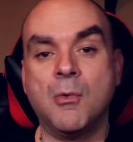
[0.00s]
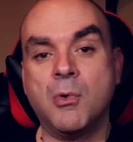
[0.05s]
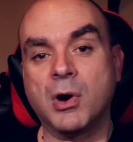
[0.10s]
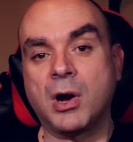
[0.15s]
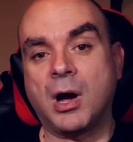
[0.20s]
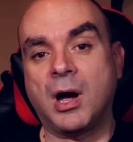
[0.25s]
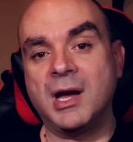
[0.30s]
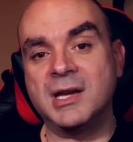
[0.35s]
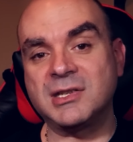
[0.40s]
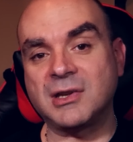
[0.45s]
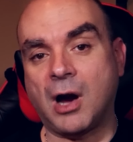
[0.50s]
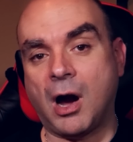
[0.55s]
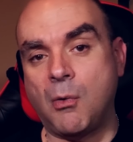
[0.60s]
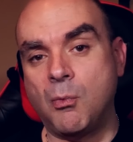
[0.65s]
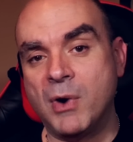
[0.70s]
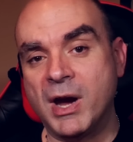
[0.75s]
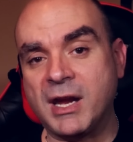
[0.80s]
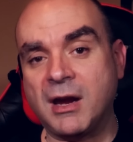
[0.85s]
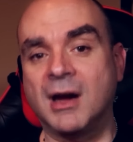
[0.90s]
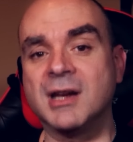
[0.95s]
Well, guys,
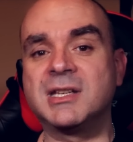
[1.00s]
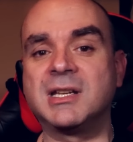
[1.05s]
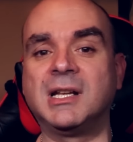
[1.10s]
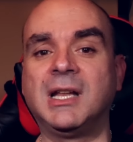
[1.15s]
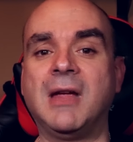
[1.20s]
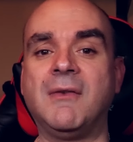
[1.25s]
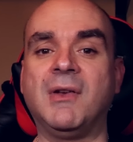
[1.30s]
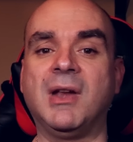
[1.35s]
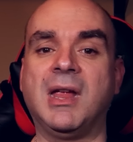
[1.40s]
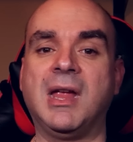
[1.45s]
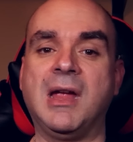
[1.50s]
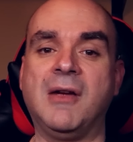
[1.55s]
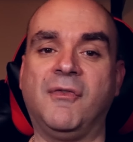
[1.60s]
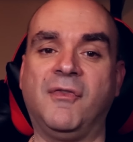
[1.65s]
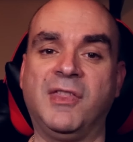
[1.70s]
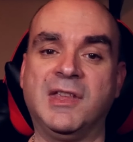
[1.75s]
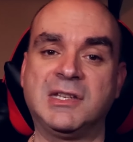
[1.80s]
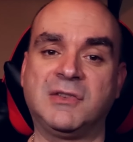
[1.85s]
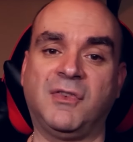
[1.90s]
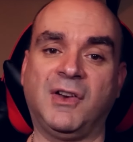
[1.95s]
we're going to leave it here
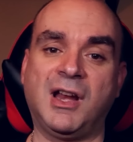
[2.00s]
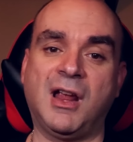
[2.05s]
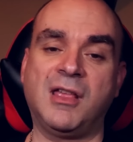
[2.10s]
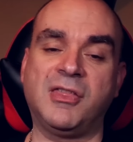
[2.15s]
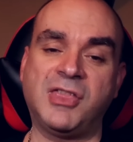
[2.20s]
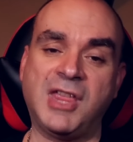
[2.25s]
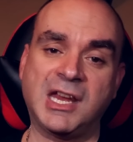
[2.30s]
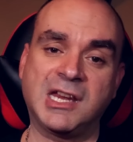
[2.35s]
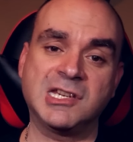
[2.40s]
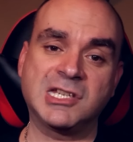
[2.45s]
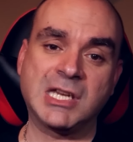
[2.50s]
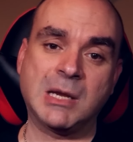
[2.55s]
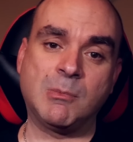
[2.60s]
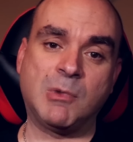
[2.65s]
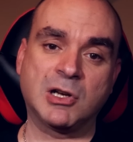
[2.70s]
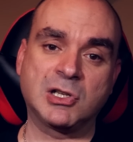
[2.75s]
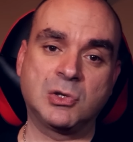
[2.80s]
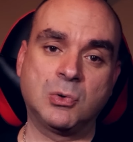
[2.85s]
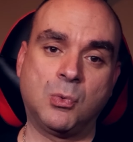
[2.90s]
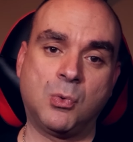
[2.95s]
for this video. Thank you so
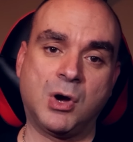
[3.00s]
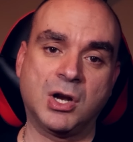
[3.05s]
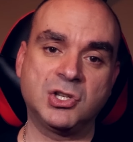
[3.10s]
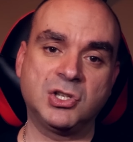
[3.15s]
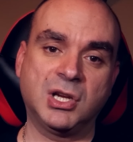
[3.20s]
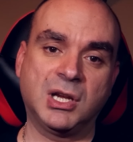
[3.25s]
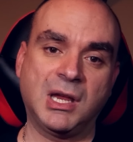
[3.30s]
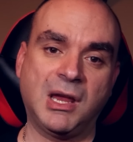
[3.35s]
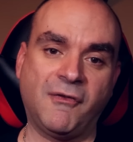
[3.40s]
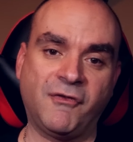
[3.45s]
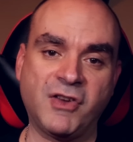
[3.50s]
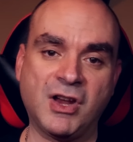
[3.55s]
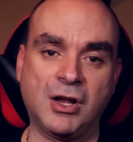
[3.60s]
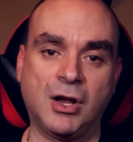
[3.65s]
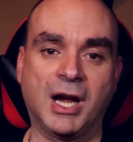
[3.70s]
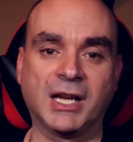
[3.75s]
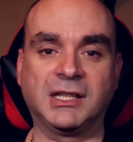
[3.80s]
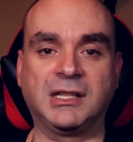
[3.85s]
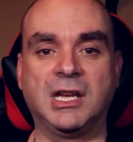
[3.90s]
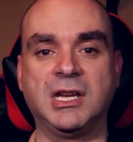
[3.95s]
much for watching. If you
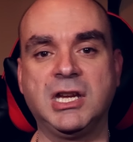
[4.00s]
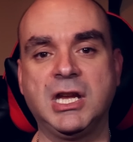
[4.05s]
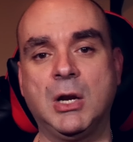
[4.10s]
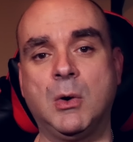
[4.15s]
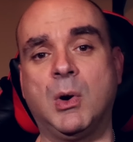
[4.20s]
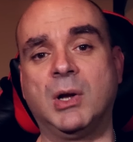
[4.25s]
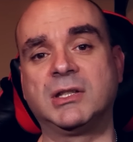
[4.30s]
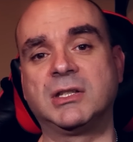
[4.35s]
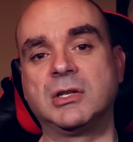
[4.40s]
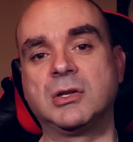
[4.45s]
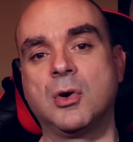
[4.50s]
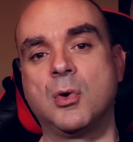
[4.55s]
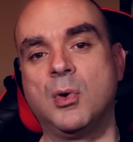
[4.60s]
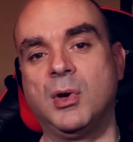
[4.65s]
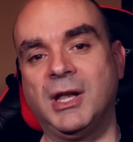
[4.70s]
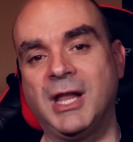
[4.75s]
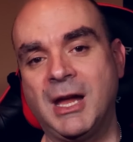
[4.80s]
liked it, you know what to do.